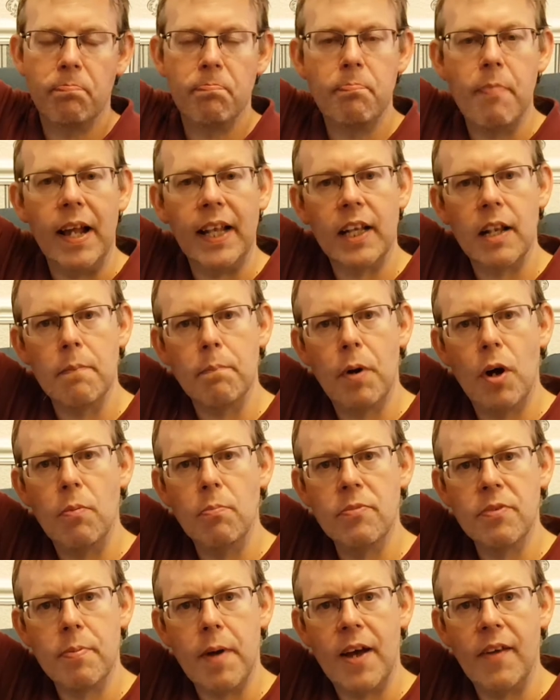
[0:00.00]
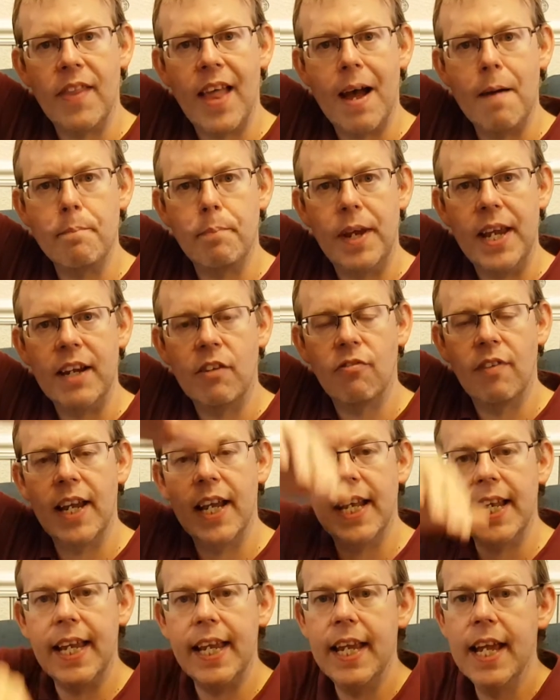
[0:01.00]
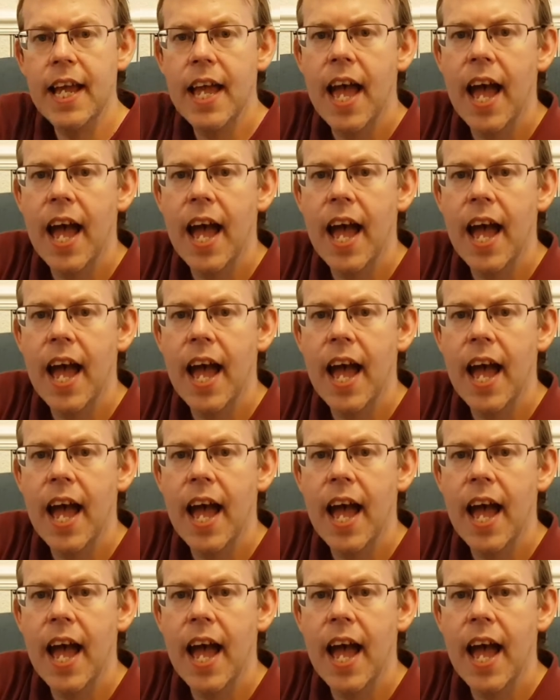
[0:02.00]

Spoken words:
metal bombs about that big really,